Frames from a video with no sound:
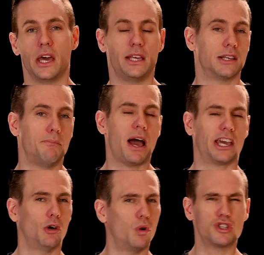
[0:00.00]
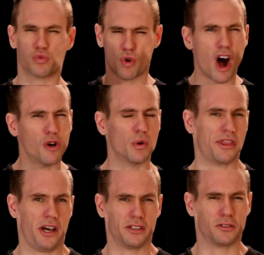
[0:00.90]
He's unpacking what's wrong
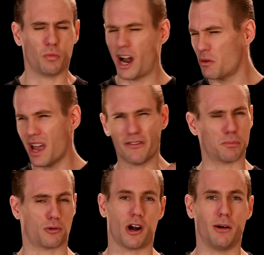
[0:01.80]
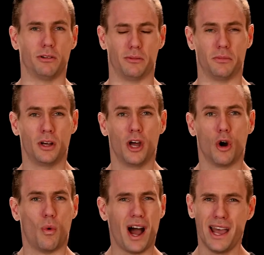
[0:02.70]
with us. Why do we have a problem?
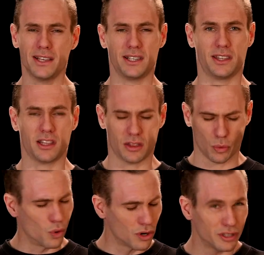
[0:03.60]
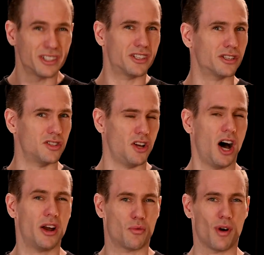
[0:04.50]
Why is it that the world is just
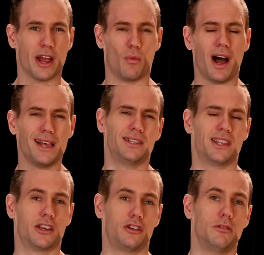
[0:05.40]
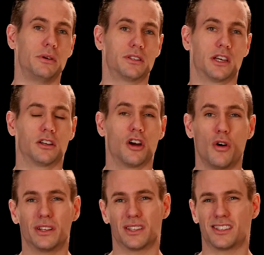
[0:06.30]
not right? Why is it that humans can
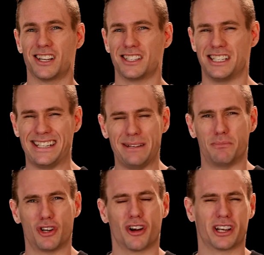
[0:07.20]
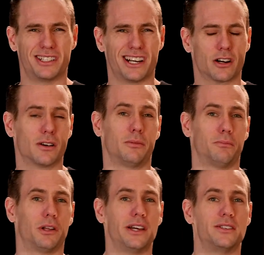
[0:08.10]
go into such deep, dark, and terrible
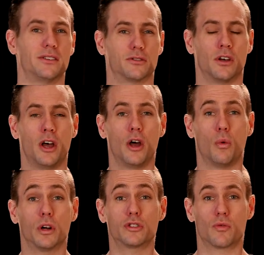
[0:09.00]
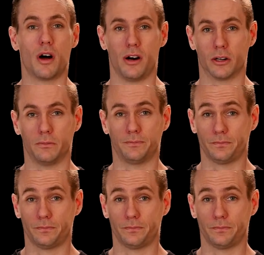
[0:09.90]
places? What's wrong?